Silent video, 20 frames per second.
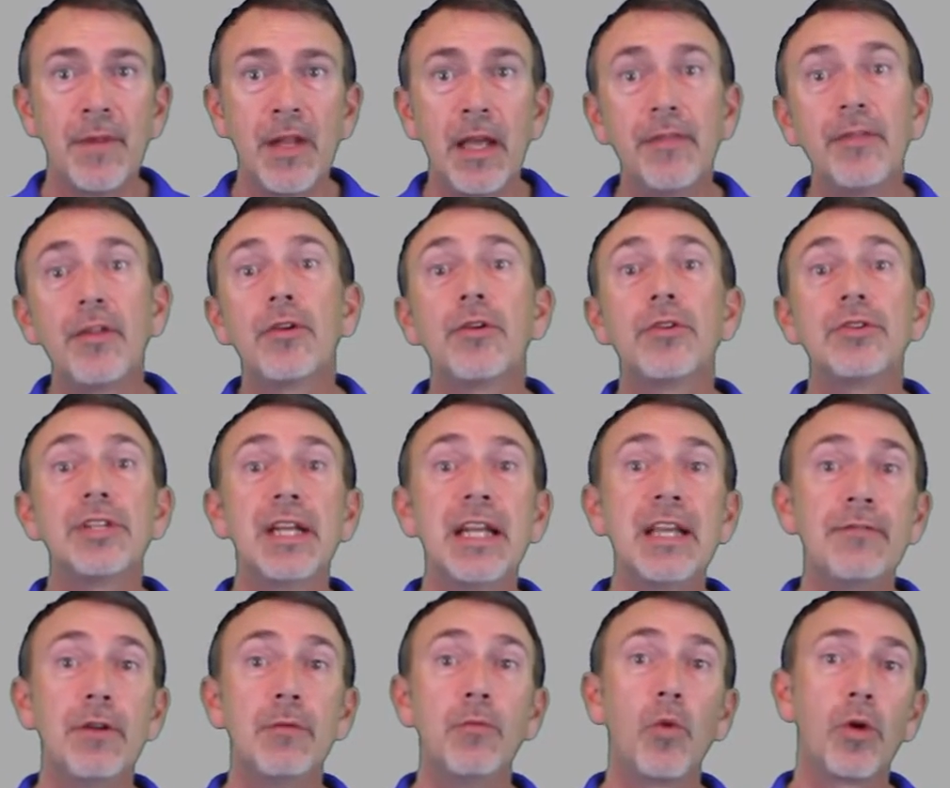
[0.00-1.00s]
And then there's an
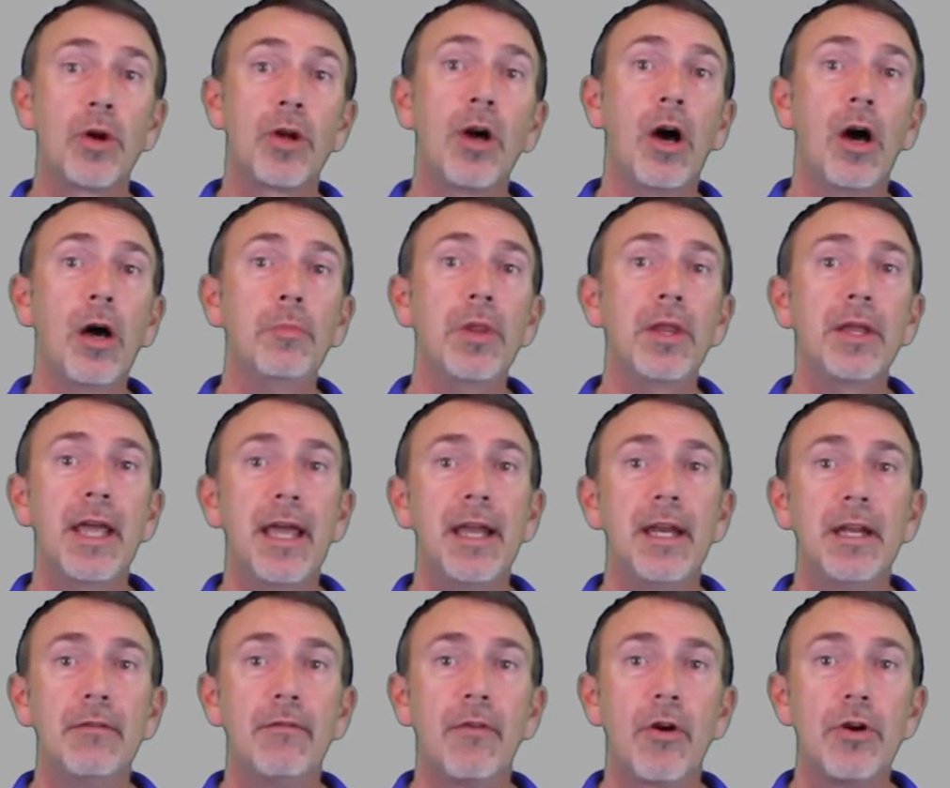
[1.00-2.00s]
even more
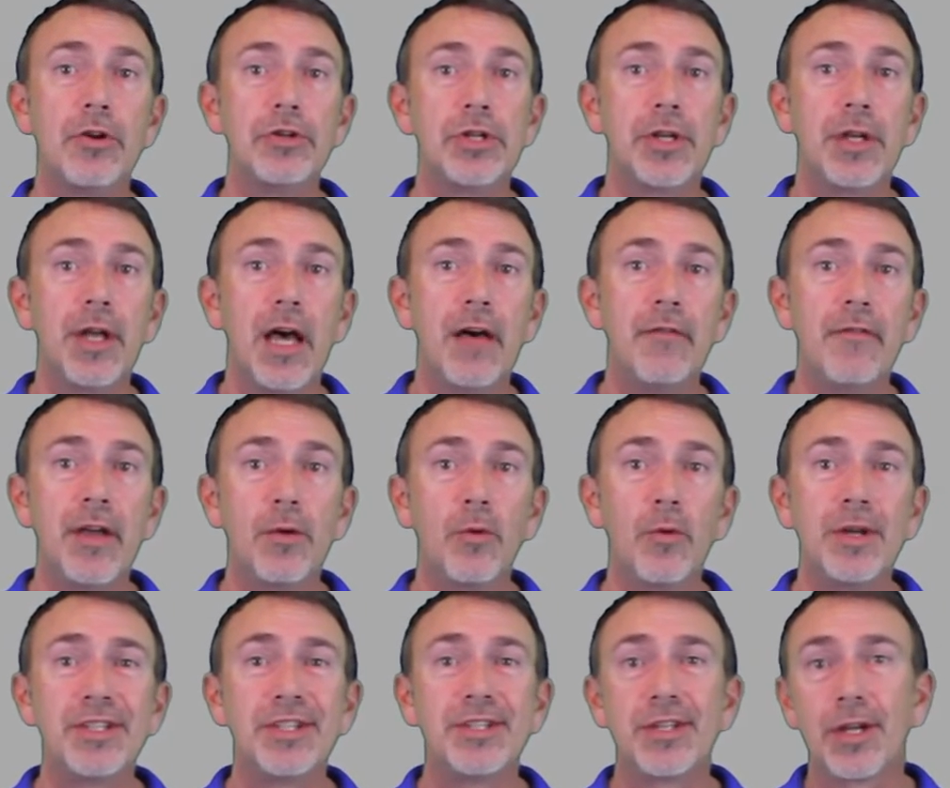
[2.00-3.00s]
complicated version of it,
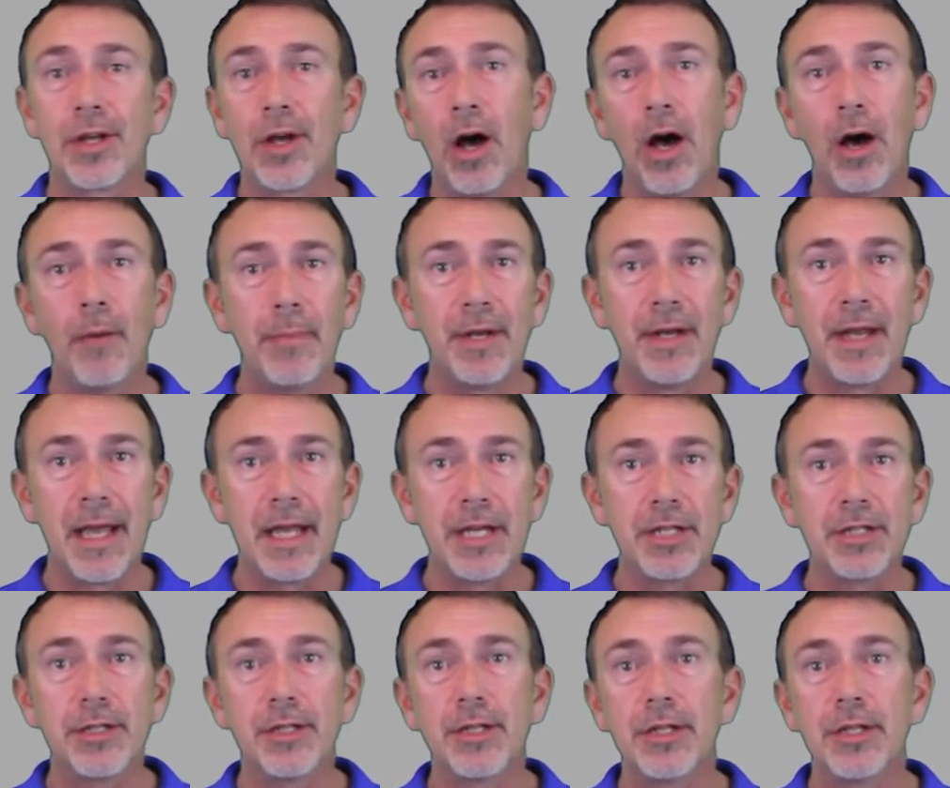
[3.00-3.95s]
which is a combination.